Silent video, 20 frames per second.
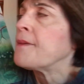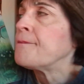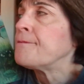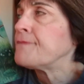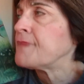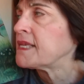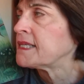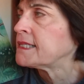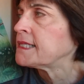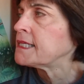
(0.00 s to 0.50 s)

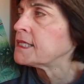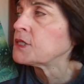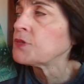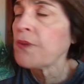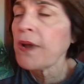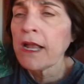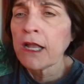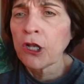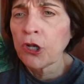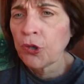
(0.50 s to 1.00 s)
Mrs.
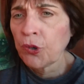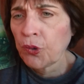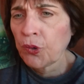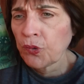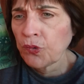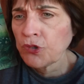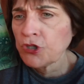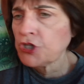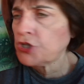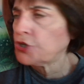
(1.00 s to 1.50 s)

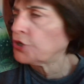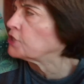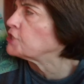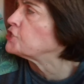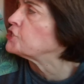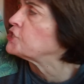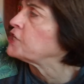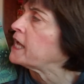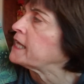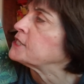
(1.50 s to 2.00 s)
Raccoon took
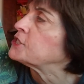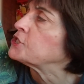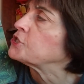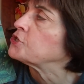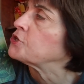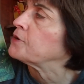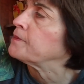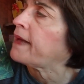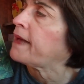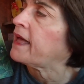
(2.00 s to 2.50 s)

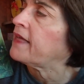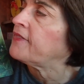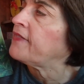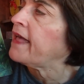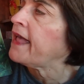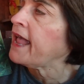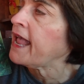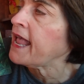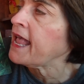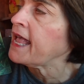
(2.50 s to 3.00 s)
Chester by the
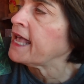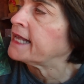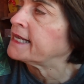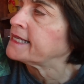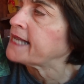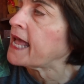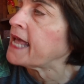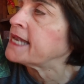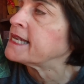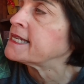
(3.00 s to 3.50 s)

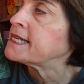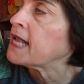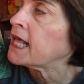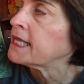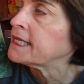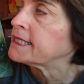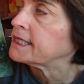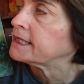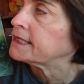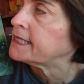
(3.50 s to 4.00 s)
hand and
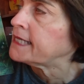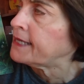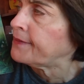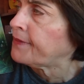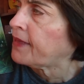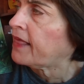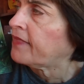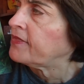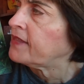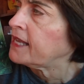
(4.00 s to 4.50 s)
nuzzled
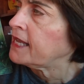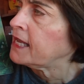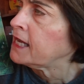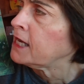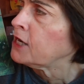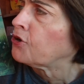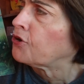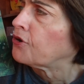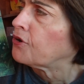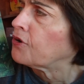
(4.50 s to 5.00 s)
him on the
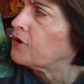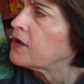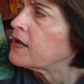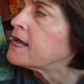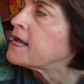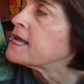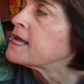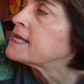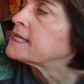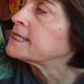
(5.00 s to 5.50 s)
ear.
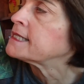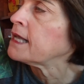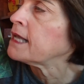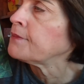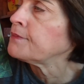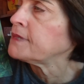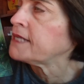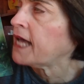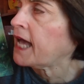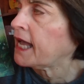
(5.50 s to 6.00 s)

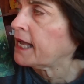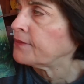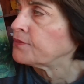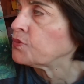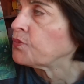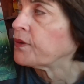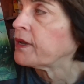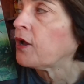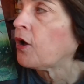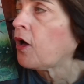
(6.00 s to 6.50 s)

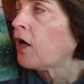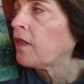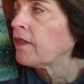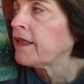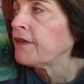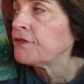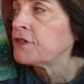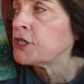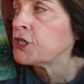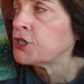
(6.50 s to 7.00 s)
"Sometimes we all
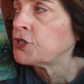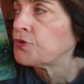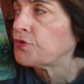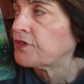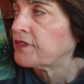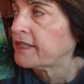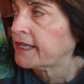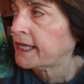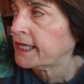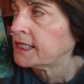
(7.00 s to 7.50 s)
have to do
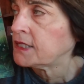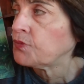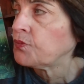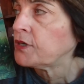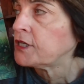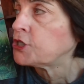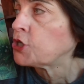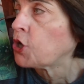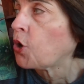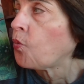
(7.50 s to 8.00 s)
things
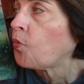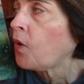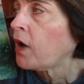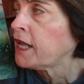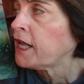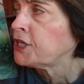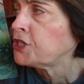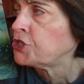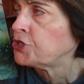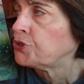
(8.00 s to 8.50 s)
we don't
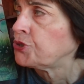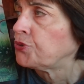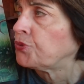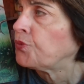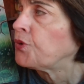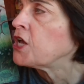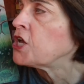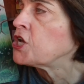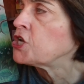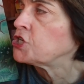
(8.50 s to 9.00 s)
want
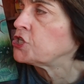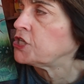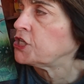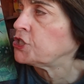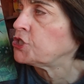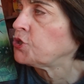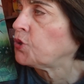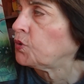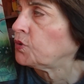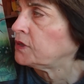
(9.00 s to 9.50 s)
to," she
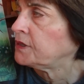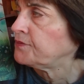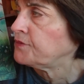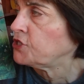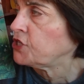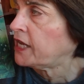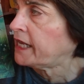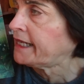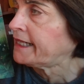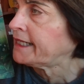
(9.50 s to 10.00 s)
told him
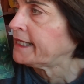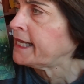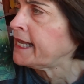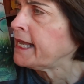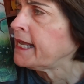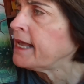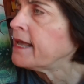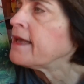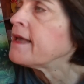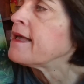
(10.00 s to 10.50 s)

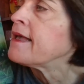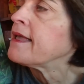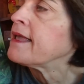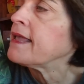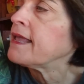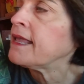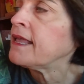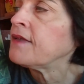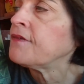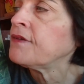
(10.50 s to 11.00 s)
gently,
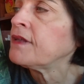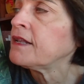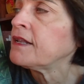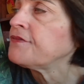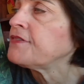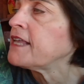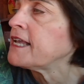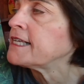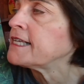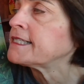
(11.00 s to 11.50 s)
"even
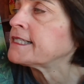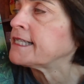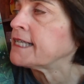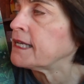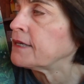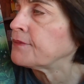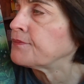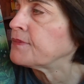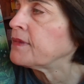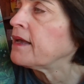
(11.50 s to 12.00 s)
if they
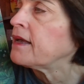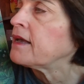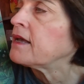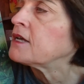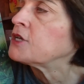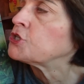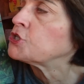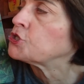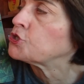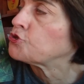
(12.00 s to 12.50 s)
seem
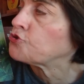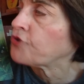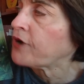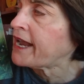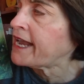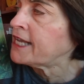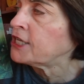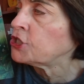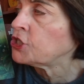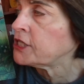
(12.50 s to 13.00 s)

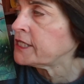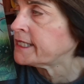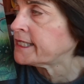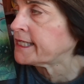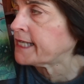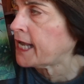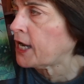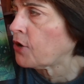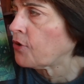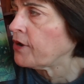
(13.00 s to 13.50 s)
strange and
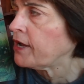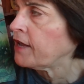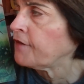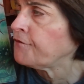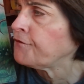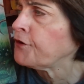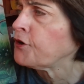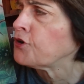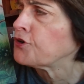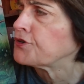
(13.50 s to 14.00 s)
scary
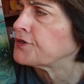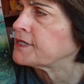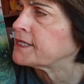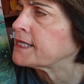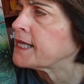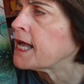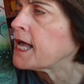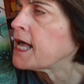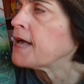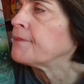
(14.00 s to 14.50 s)
at
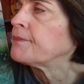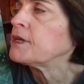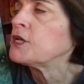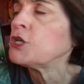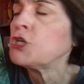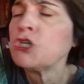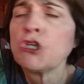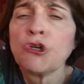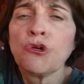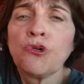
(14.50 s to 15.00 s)
first.
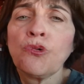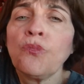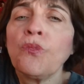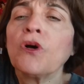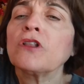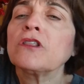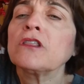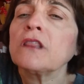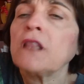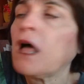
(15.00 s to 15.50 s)
But you
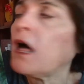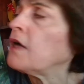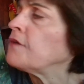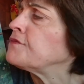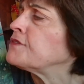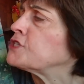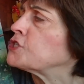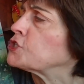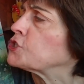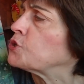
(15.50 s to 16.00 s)
will love
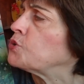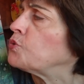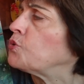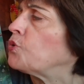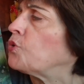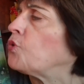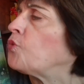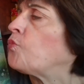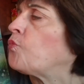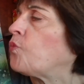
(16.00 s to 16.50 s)

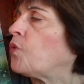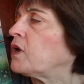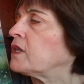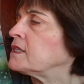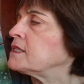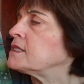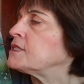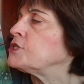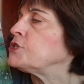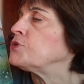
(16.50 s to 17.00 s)
school
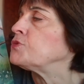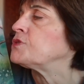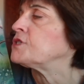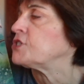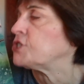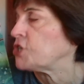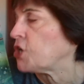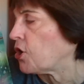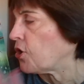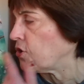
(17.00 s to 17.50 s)
once you
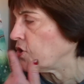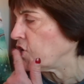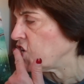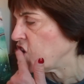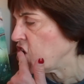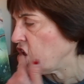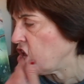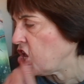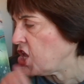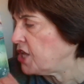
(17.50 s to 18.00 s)
start.